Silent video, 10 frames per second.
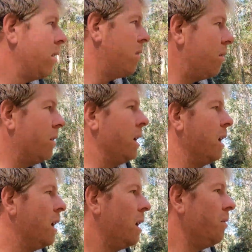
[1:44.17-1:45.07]

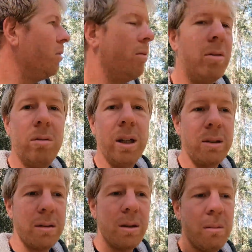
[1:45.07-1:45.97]
3.5 or 4
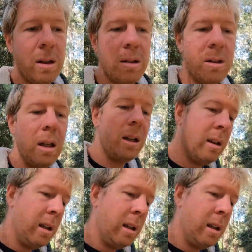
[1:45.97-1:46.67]
weeks or something, so